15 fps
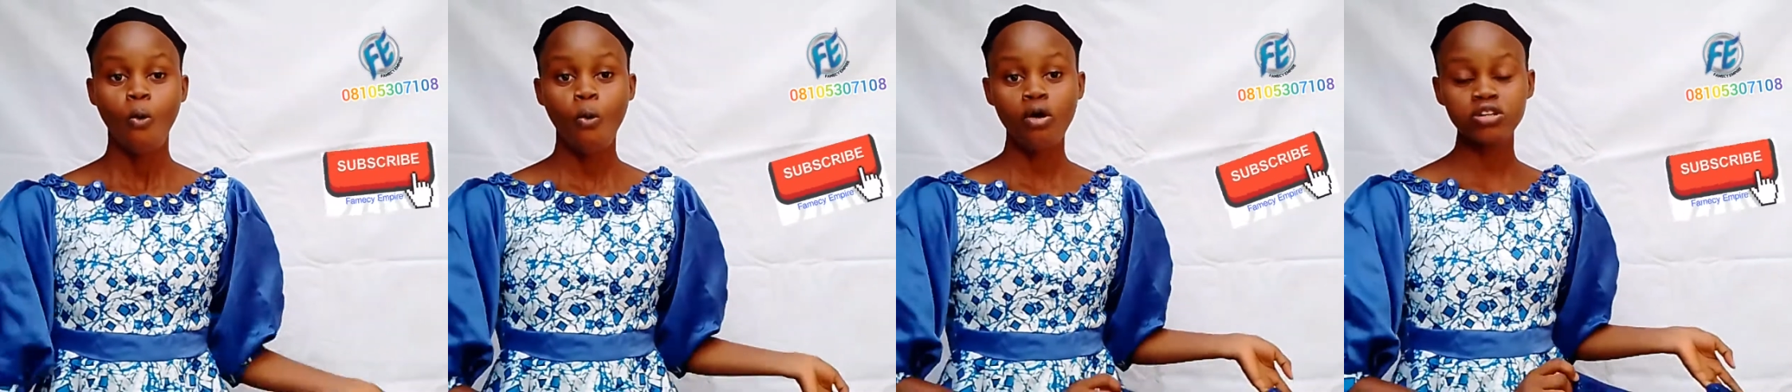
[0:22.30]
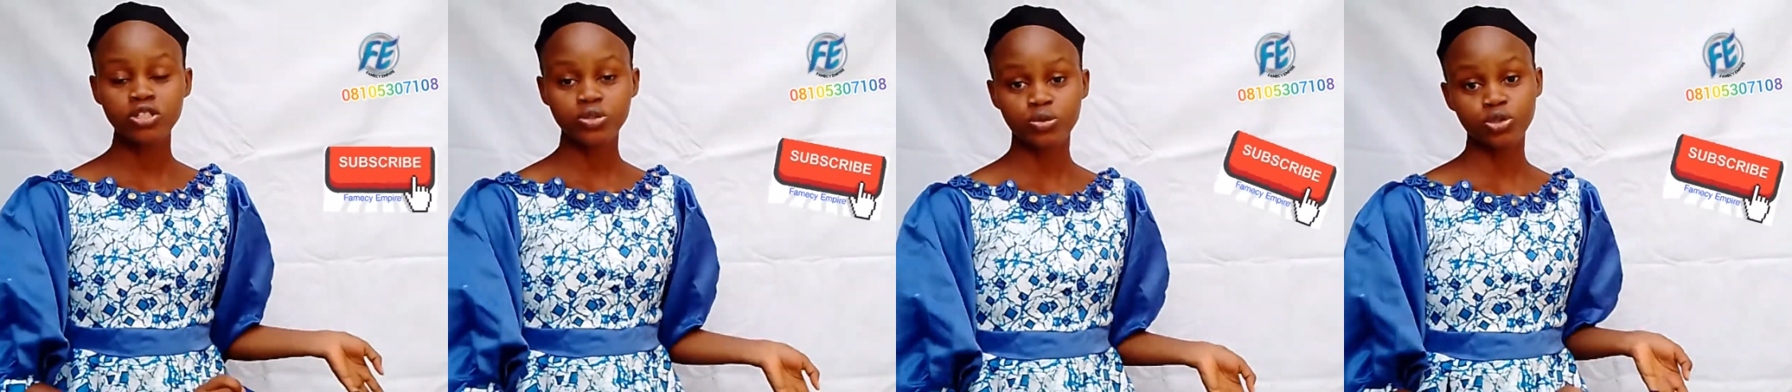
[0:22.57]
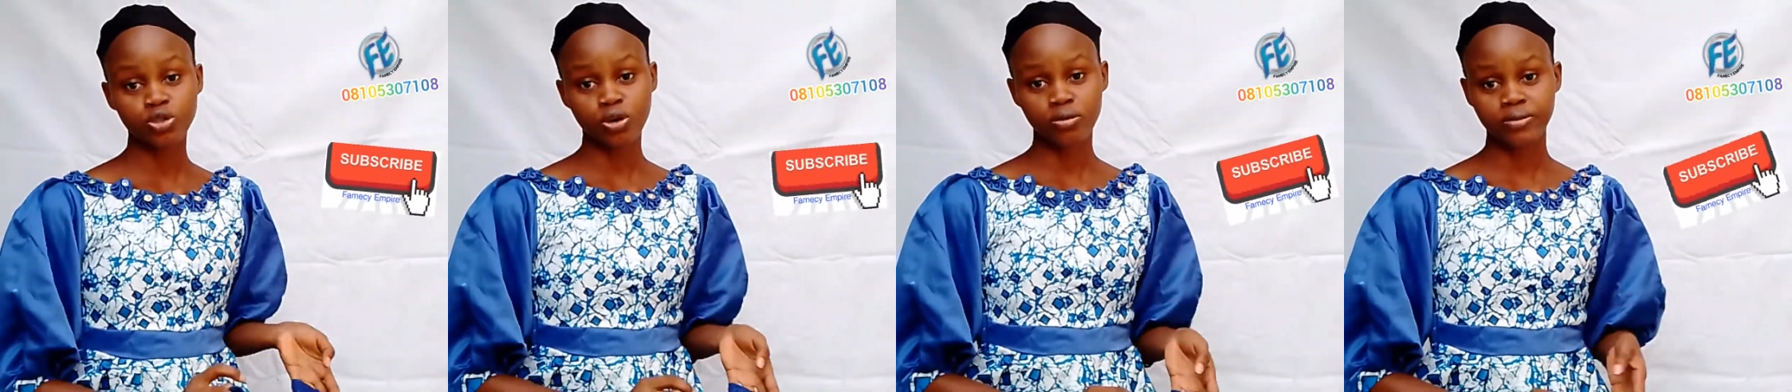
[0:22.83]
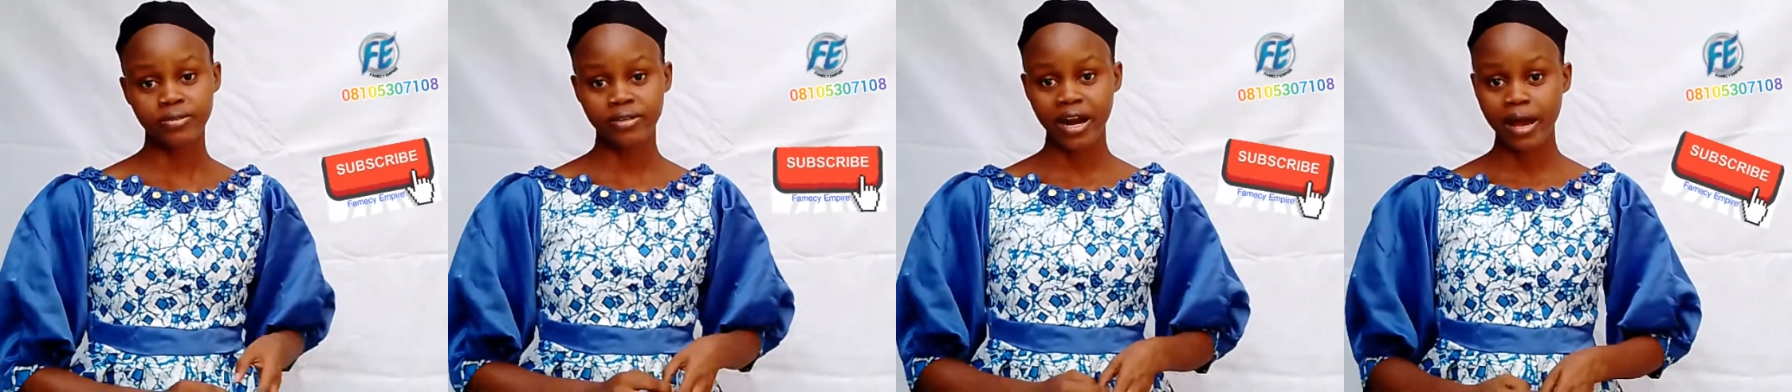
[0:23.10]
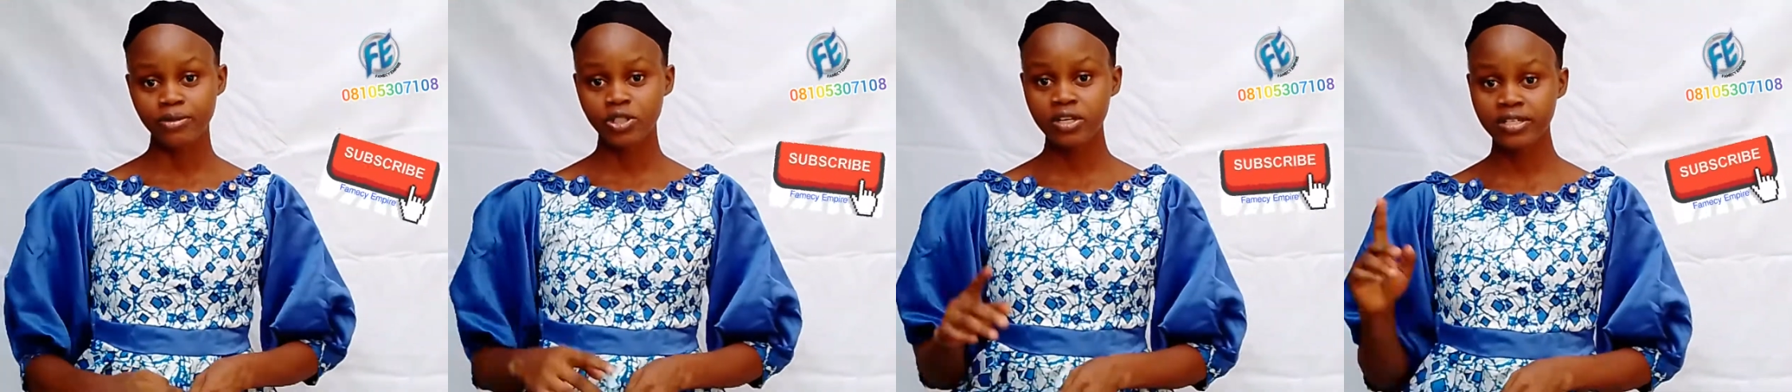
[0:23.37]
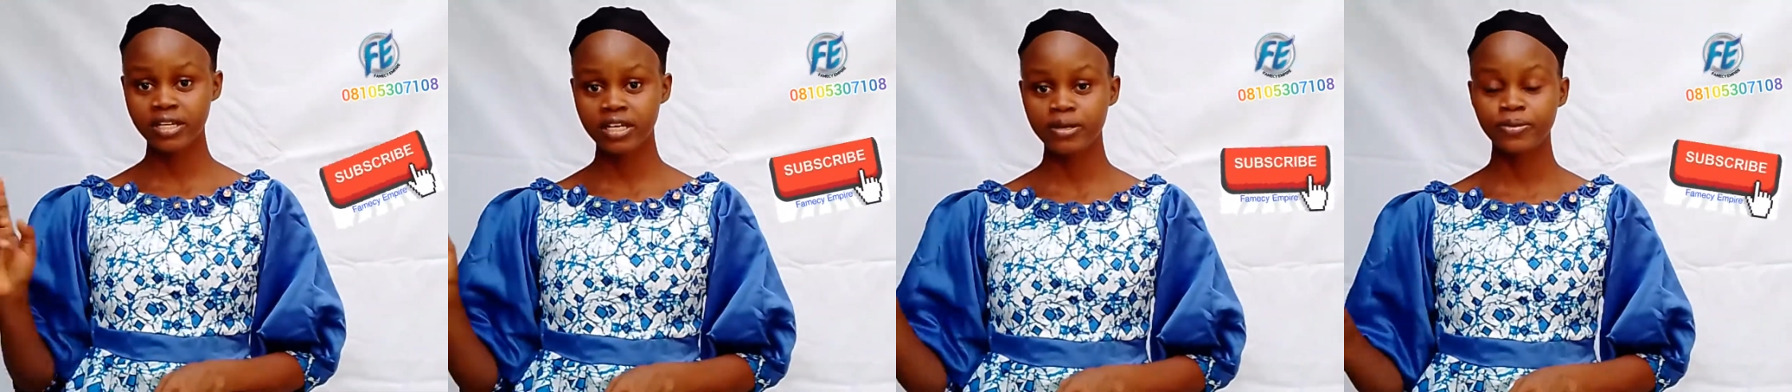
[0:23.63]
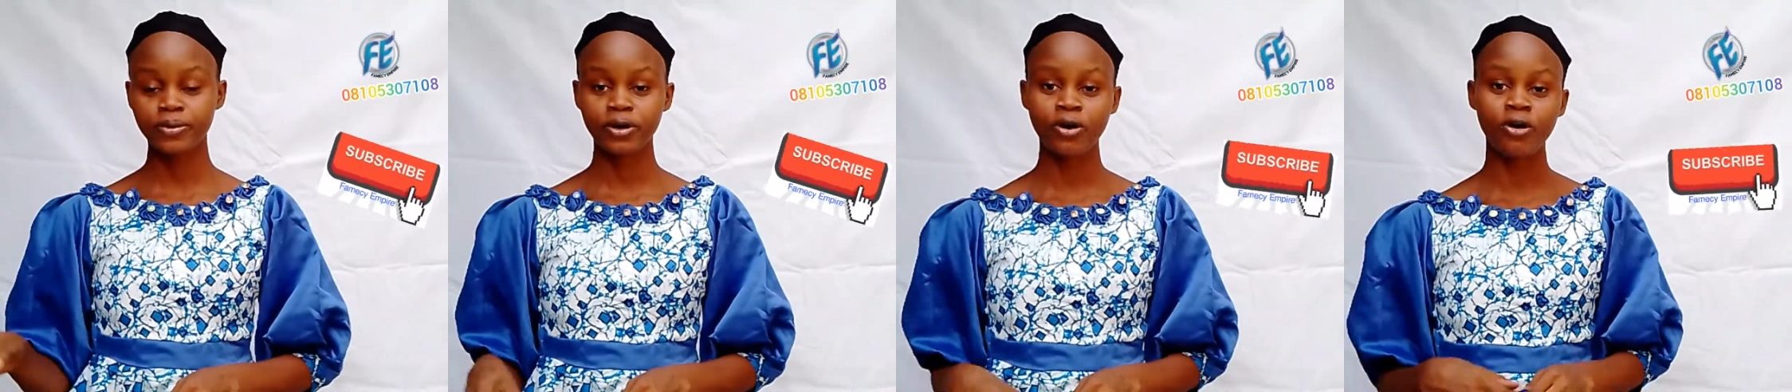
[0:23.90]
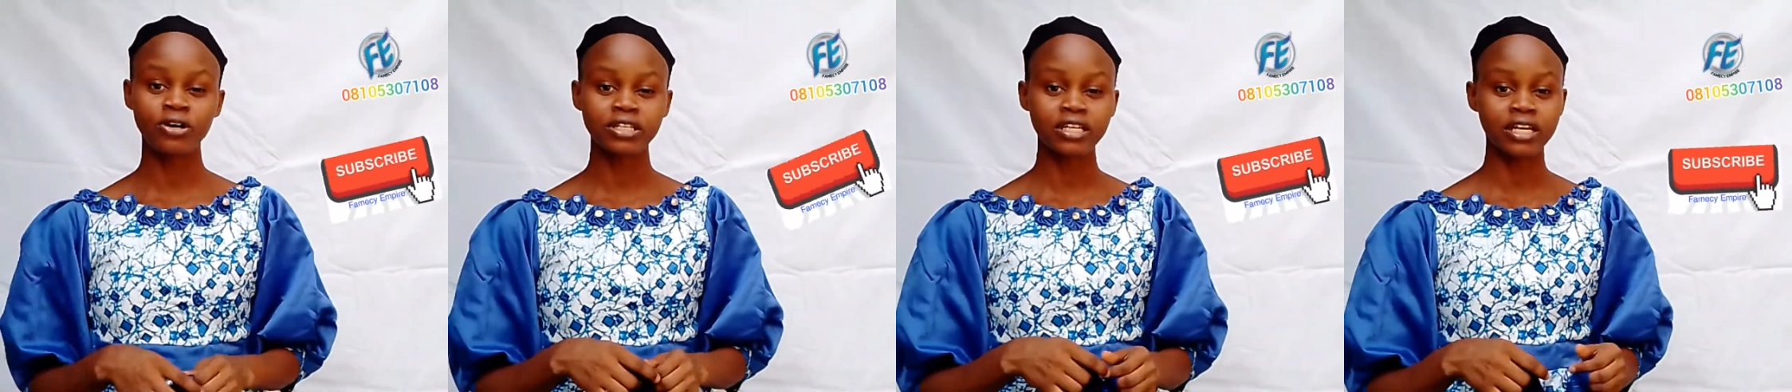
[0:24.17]
once you subscribe, just click
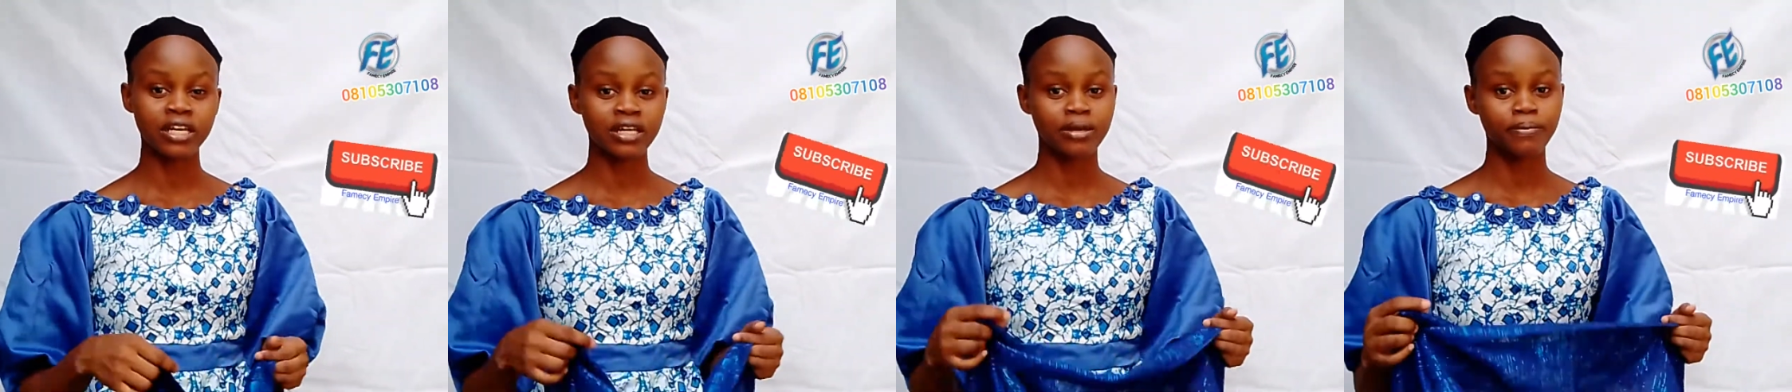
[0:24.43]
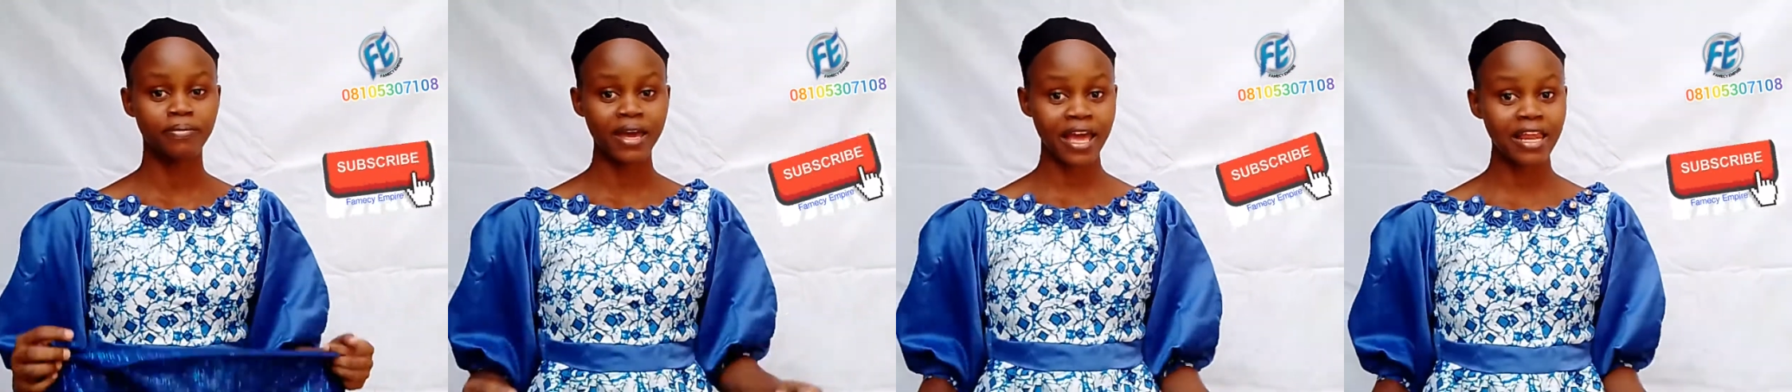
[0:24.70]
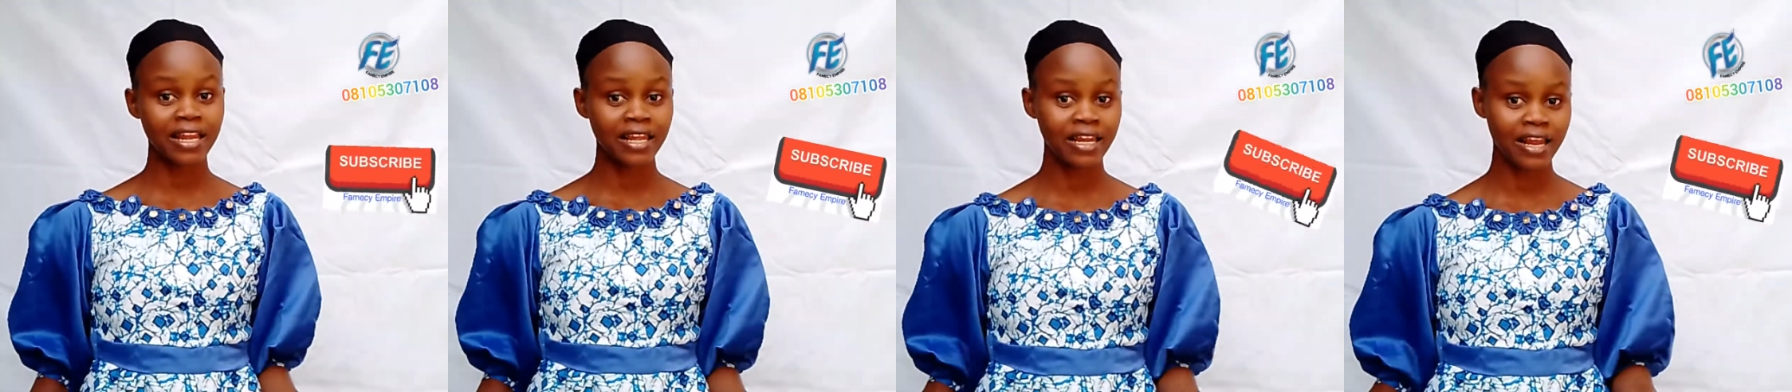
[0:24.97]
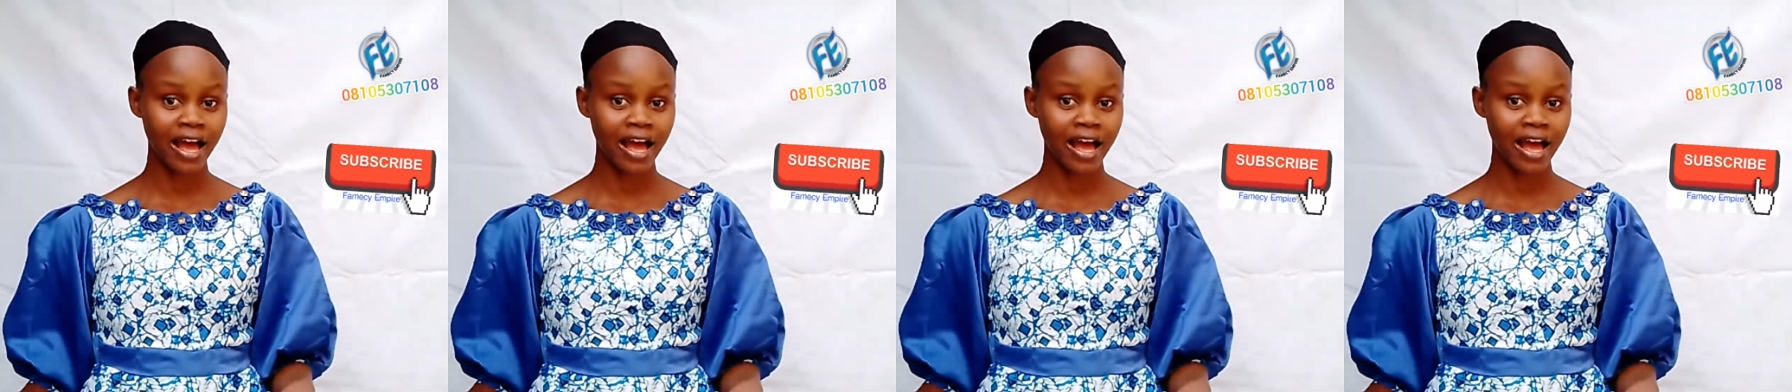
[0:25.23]
on the bell